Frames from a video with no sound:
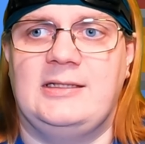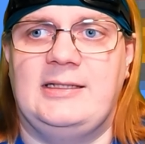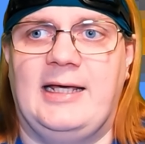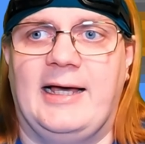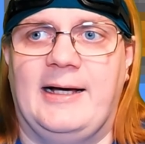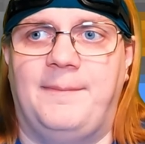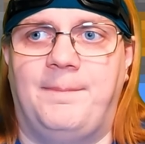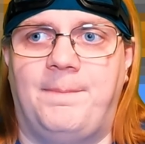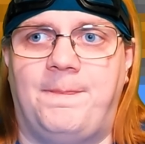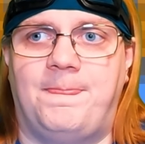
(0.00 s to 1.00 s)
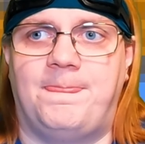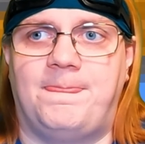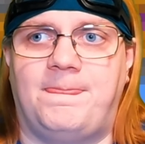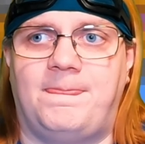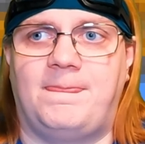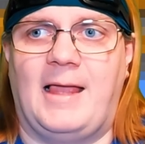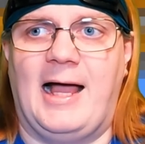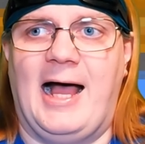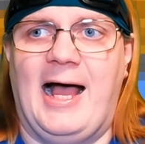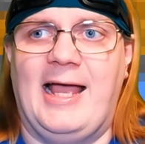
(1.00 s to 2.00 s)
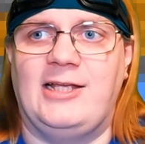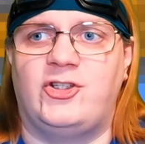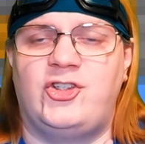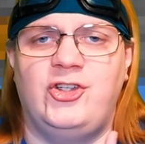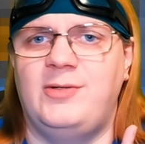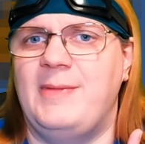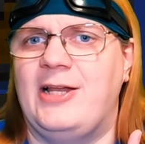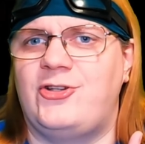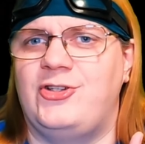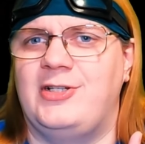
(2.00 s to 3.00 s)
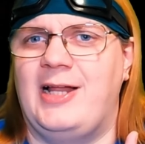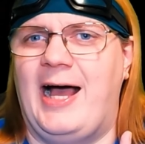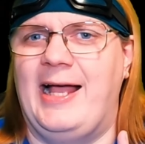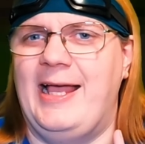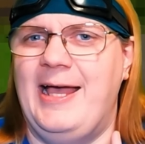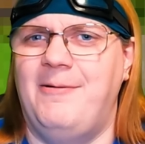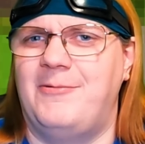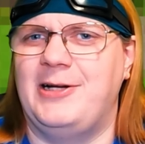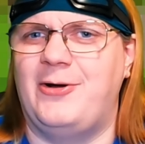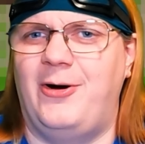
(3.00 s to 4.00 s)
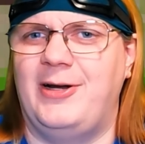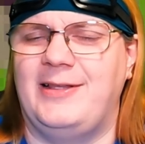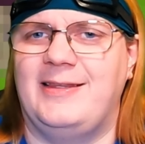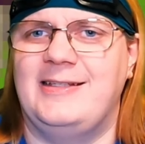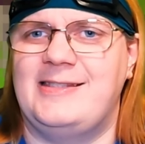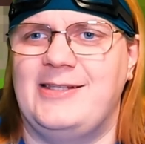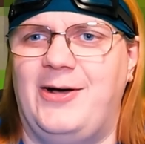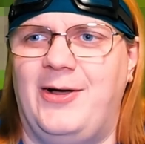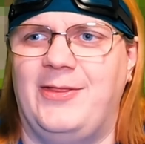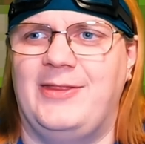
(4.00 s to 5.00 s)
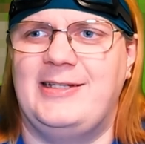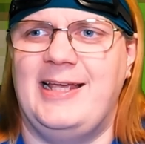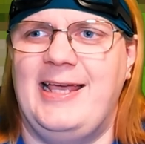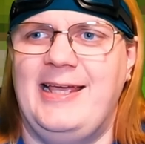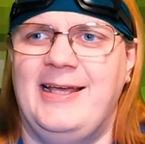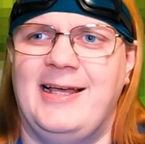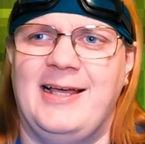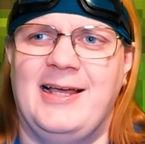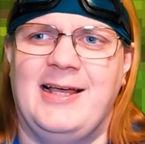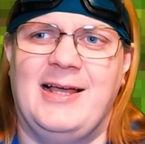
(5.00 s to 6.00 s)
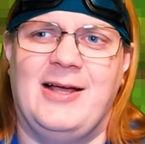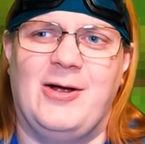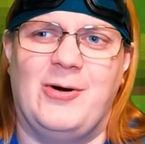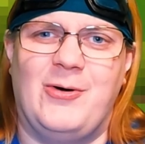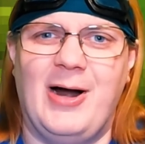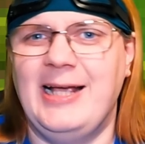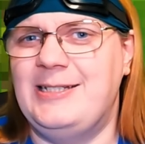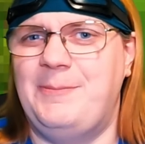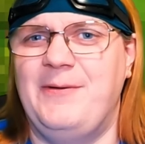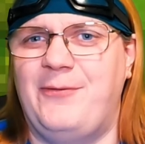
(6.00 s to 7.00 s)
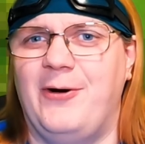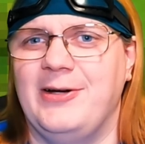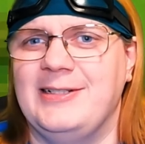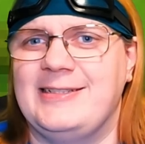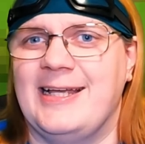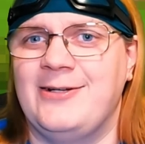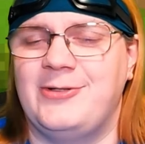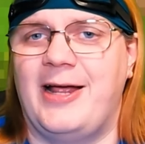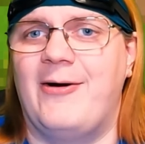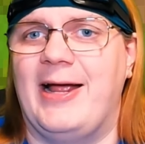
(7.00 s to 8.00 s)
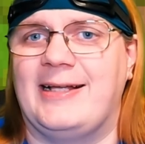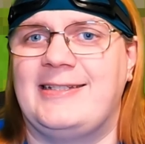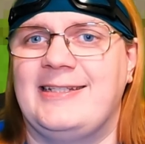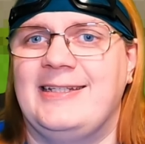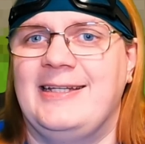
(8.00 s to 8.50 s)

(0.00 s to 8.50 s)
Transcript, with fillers: Yeah. I should mention, I am recording this on the day right before Nintendo Direct,